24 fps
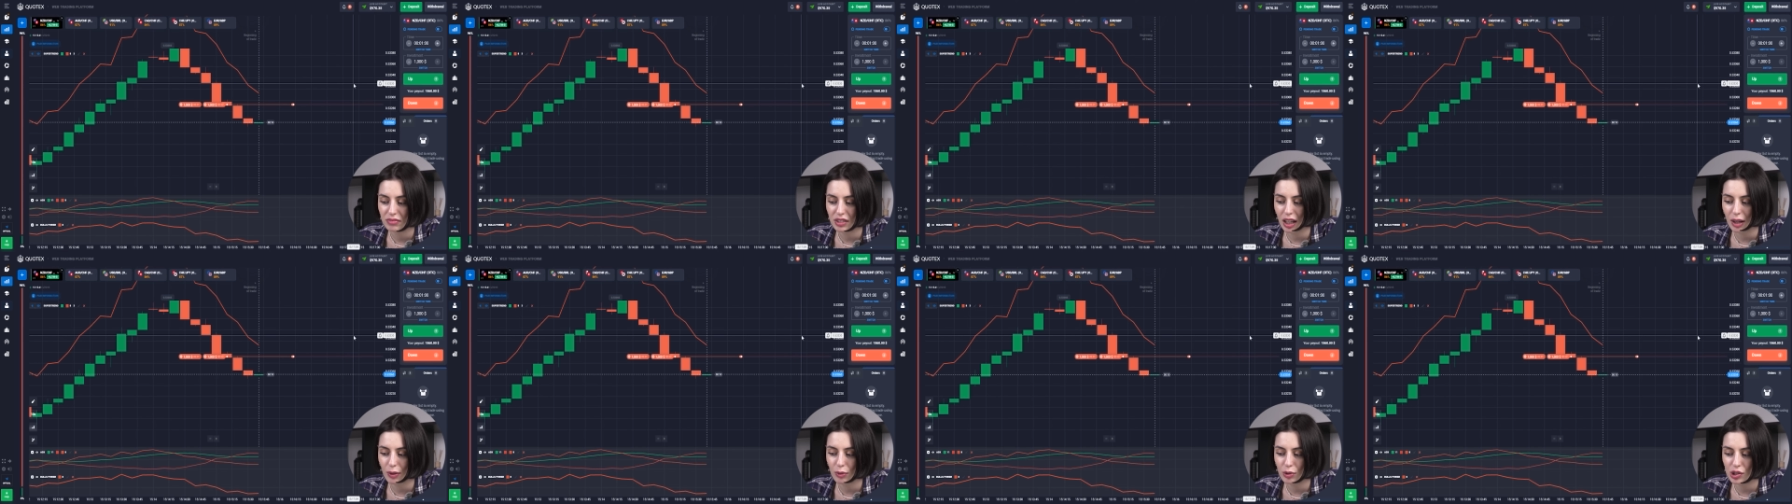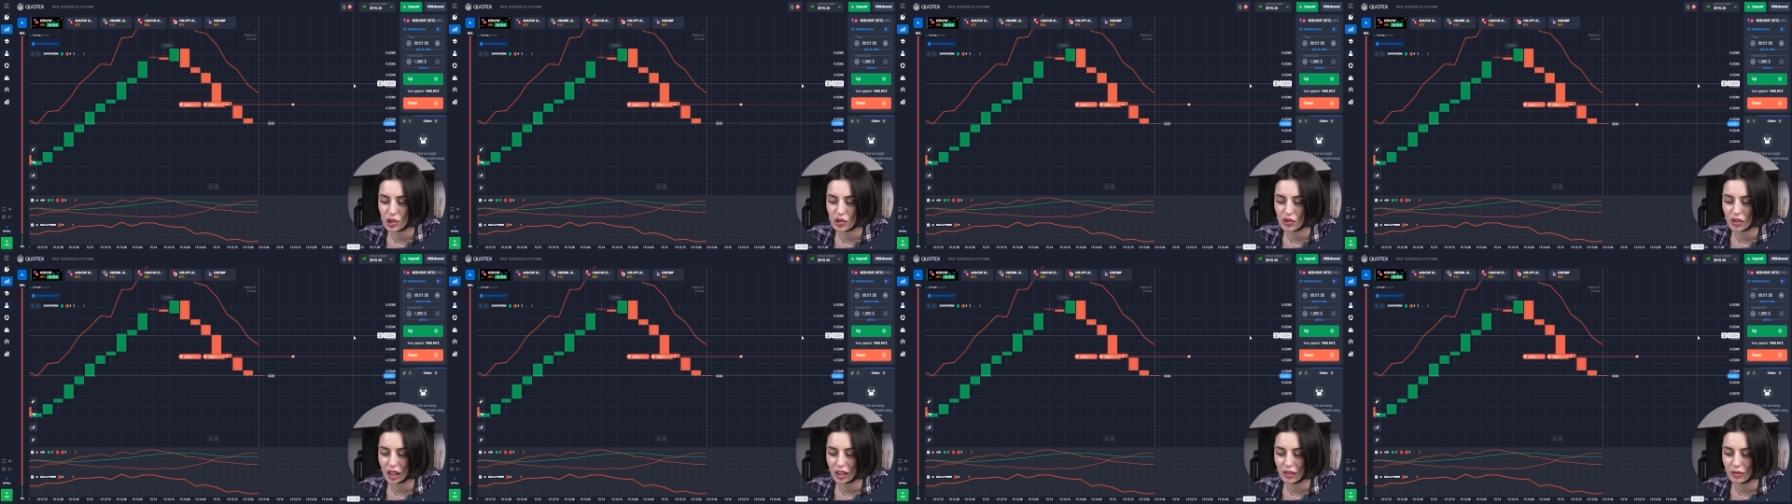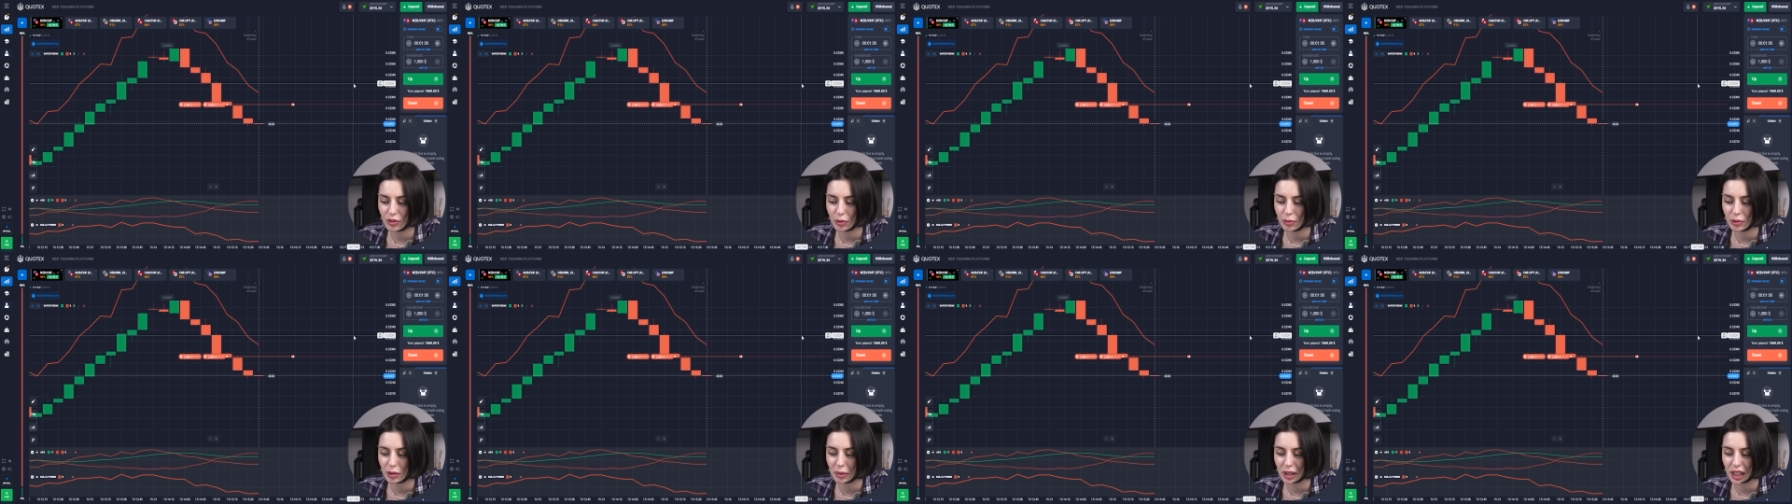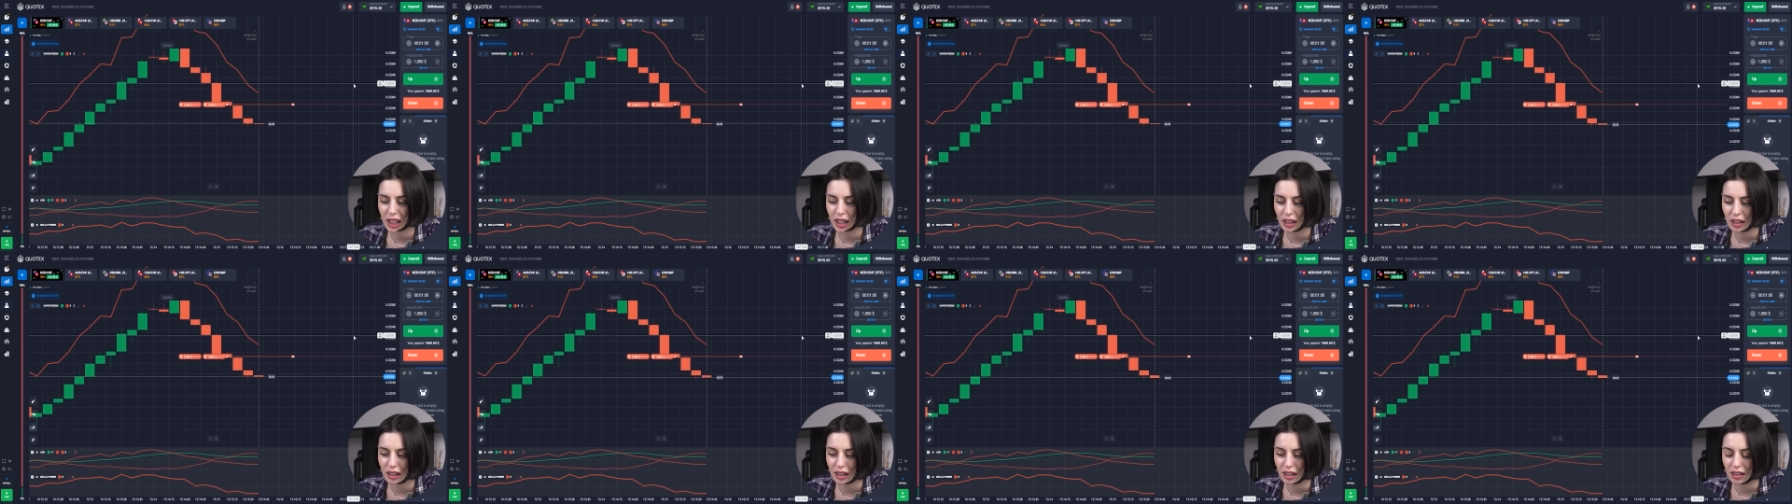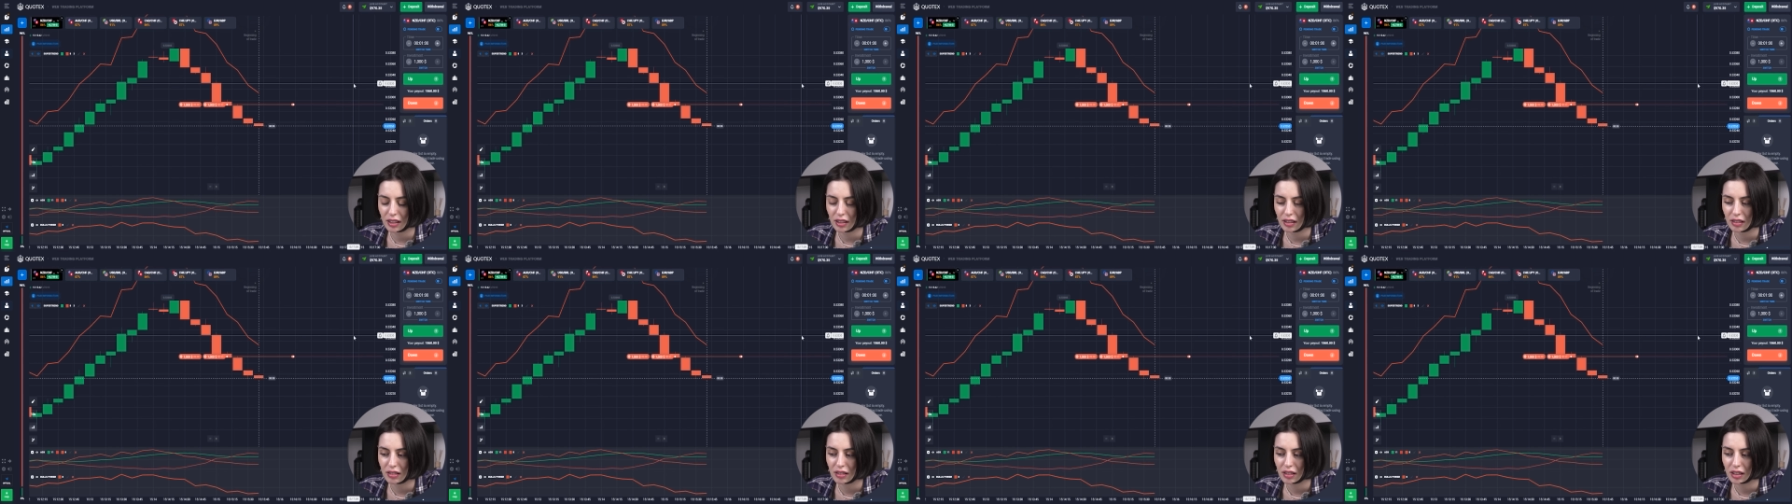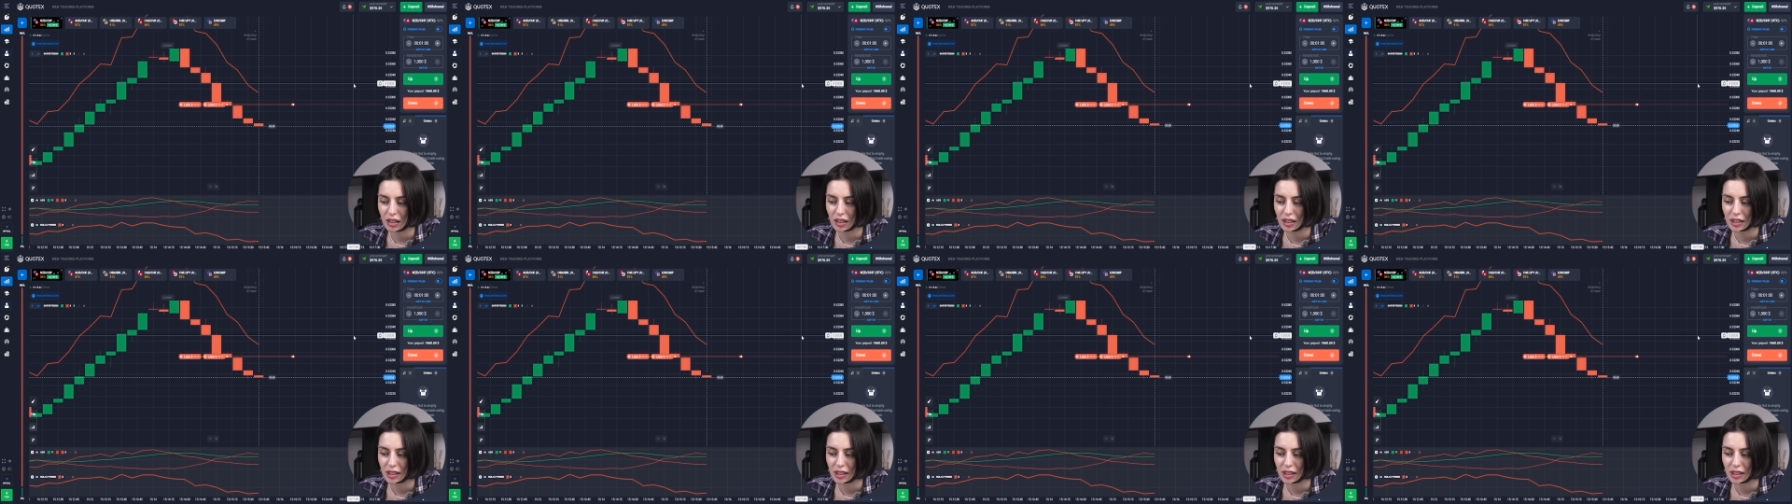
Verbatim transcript: downward trend from the beginning?